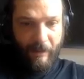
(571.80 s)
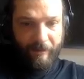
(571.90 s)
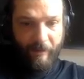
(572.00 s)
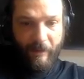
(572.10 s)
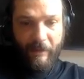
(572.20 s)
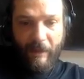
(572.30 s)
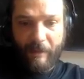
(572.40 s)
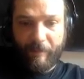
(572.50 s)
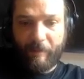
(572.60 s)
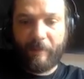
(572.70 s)
.808
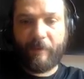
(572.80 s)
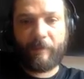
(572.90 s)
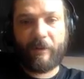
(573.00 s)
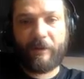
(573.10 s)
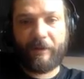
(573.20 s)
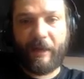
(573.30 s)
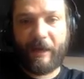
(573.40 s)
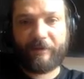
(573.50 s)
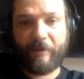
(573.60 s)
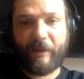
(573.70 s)
clap, or maybe I'll put another
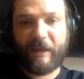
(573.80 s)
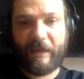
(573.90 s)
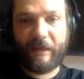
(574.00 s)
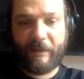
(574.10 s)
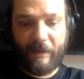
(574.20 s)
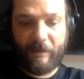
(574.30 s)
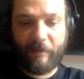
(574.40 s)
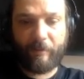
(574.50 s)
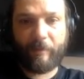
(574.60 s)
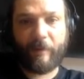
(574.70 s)
808 kit in there
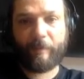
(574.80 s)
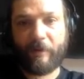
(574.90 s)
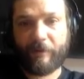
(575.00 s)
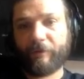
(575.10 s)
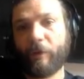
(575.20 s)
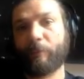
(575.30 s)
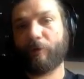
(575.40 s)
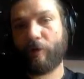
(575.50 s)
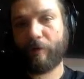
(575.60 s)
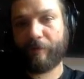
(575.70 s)
because maybe I'll put a tom
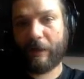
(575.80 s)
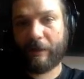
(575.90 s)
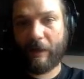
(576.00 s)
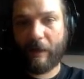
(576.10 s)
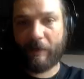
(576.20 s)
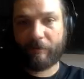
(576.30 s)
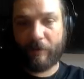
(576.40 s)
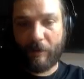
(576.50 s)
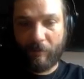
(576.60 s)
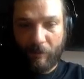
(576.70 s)
groove in there as
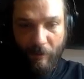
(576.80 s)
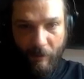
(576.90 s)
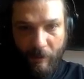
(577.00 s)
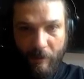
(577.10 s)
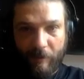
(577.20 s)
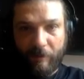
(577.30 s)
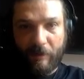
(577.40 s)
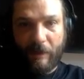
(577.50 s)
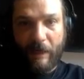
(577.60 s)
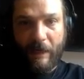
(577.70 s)
well. So
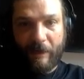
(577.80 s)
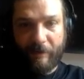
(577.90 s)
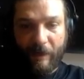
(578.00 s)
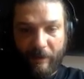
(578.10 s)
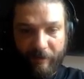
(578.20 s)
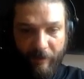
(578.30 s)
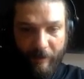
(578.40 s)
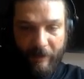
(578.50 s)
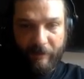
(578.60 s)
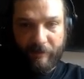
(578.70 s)
I'm going to add
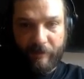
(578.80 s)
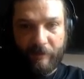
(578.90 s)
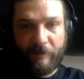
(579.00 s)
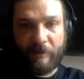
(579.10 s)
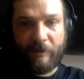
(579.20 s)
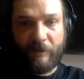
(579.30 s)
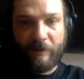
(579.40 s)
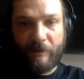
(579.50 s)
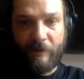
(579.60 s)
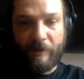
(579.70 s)
808
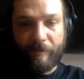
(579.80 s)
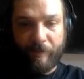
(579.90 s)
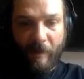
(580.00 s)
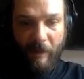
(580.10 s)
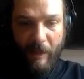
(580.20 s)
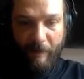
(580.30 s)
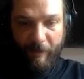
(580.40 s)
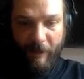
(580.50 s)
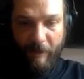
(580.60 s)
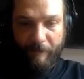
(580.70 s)

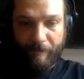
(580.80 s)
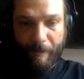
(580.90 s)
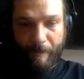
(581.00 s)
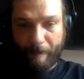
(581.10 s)
clap here.